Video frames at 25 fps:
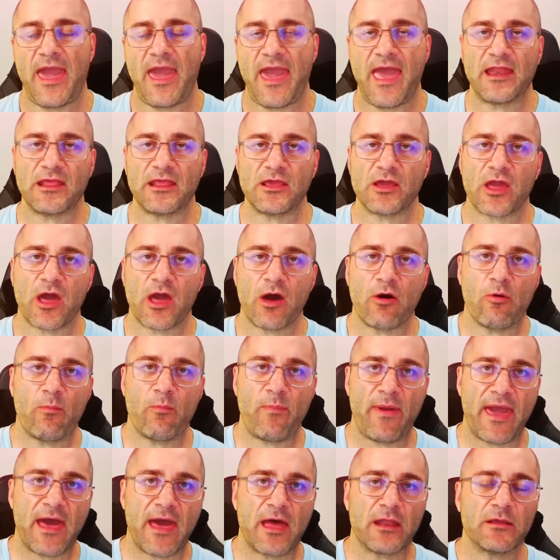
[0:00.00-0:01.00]
how do you
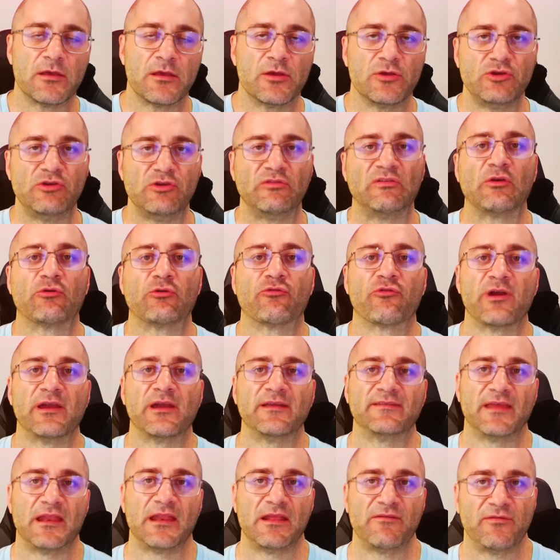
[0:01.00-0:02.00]
go about using
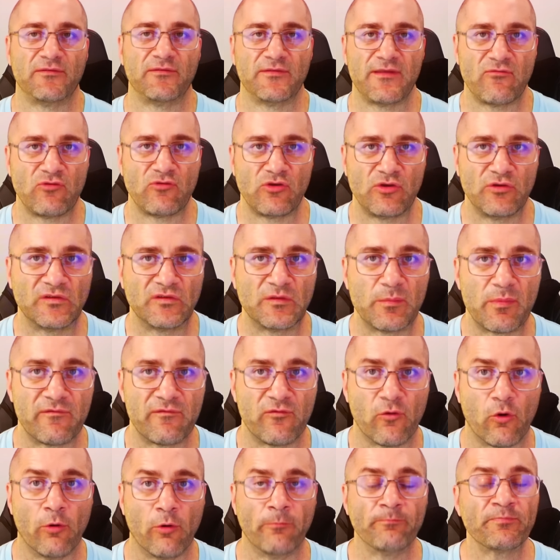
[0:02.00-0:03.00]
creatine if you've never used it
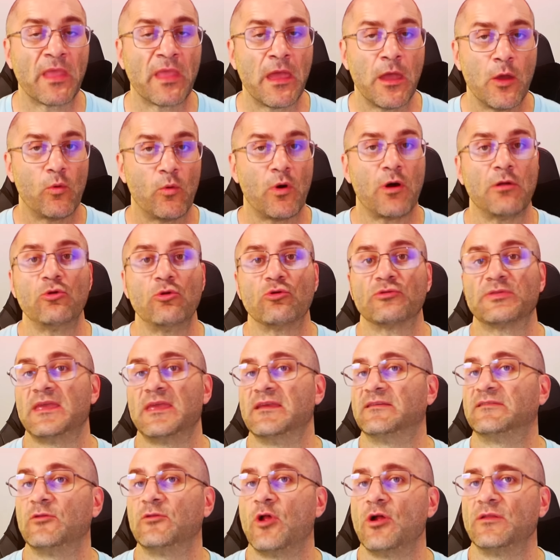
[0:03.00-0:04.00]
before? Well, look,
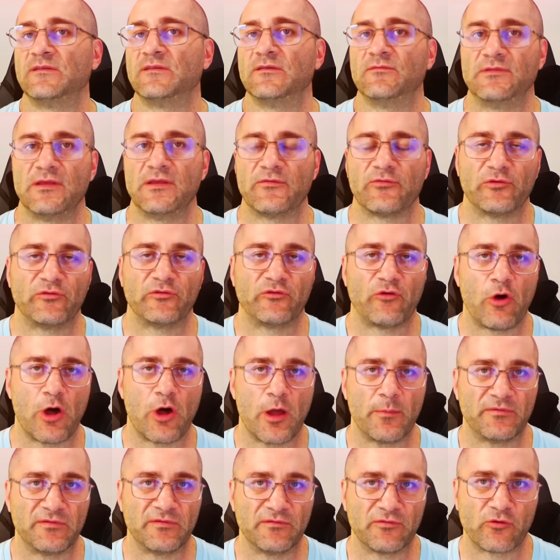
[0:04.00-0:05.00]
there's lots of different
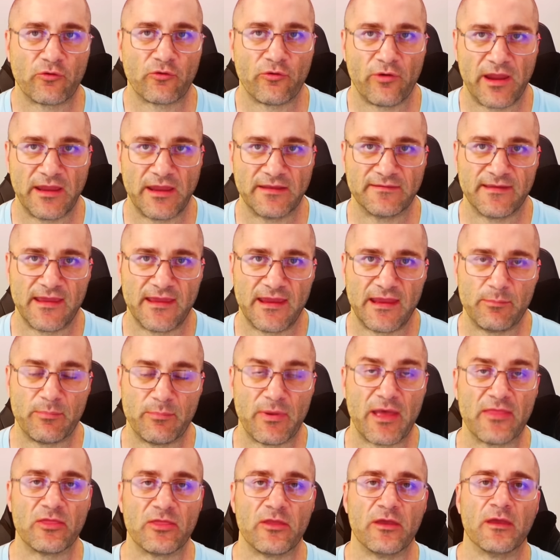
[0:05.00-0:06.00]
types of
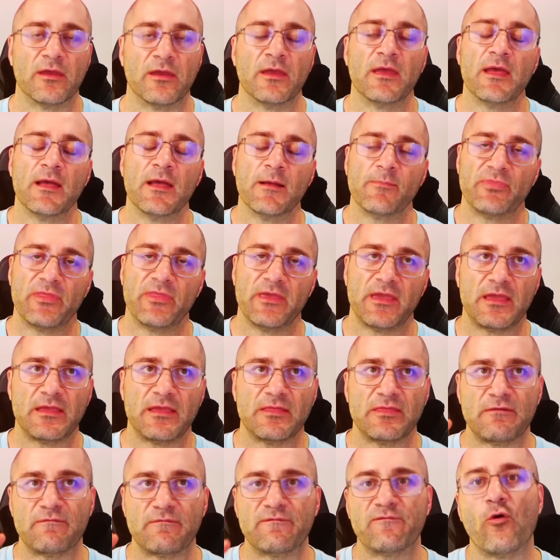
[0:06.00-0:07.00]
creatine, but
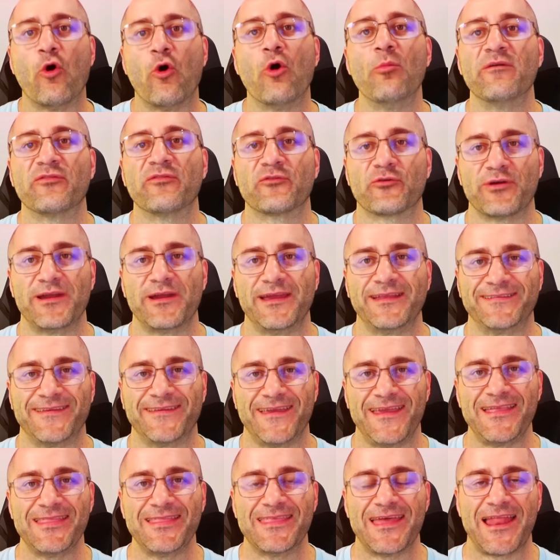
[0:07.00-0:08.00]
the form of
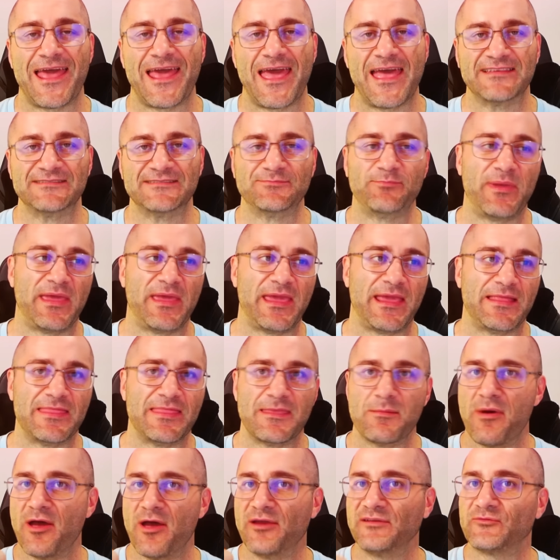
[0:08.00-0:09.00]
creatine that has
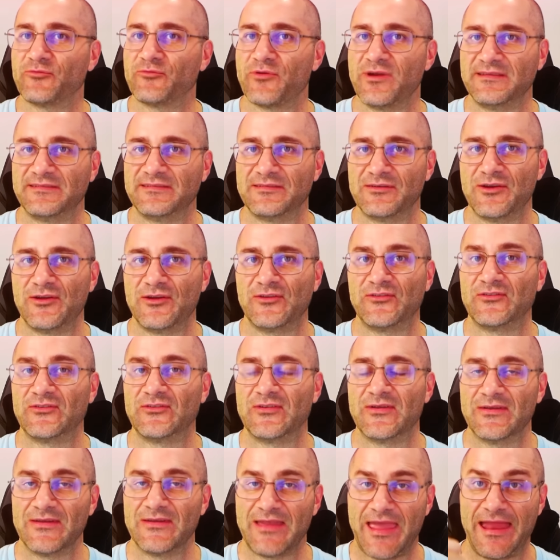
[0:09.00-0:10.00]
been the most
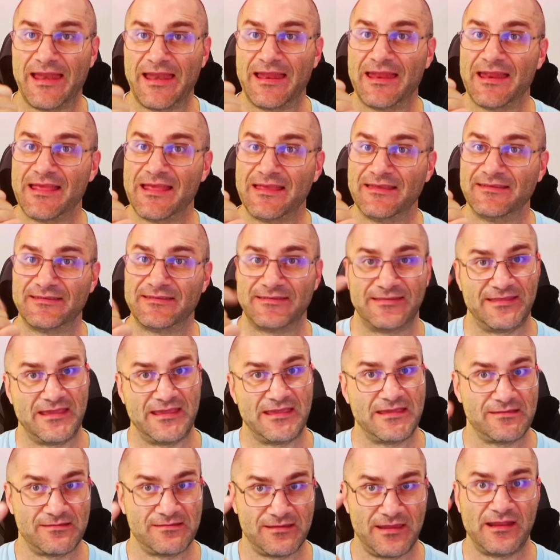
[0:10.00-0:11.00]
researched and it is
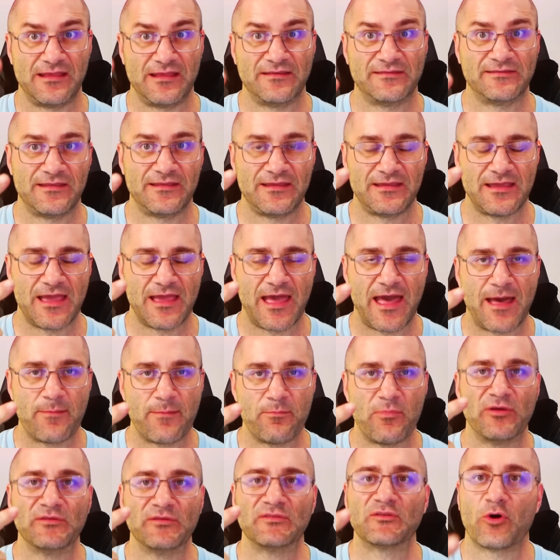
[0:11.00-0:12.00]

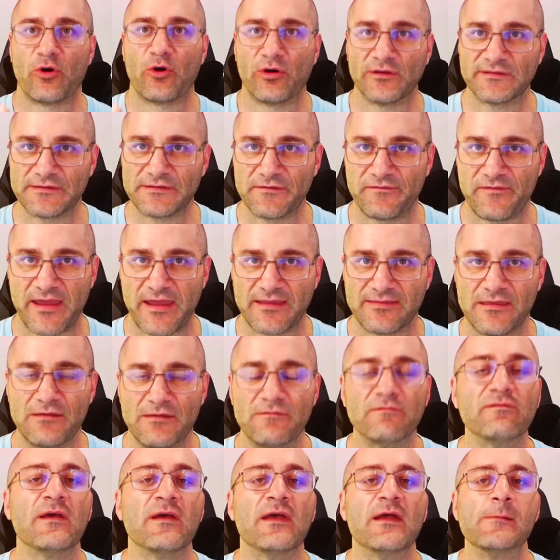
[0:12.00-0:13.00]
the most cost
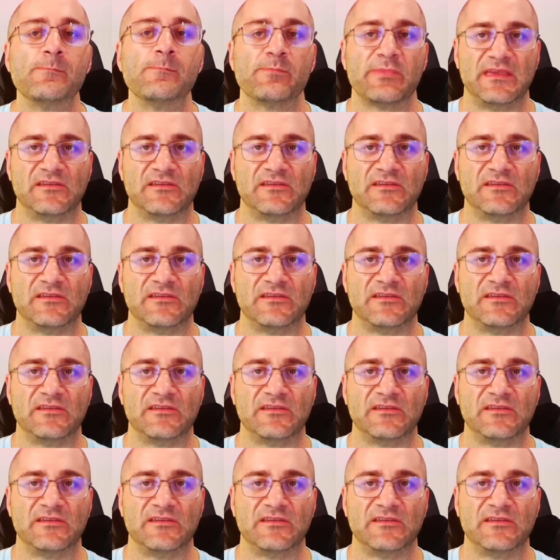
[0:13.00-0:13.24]
effective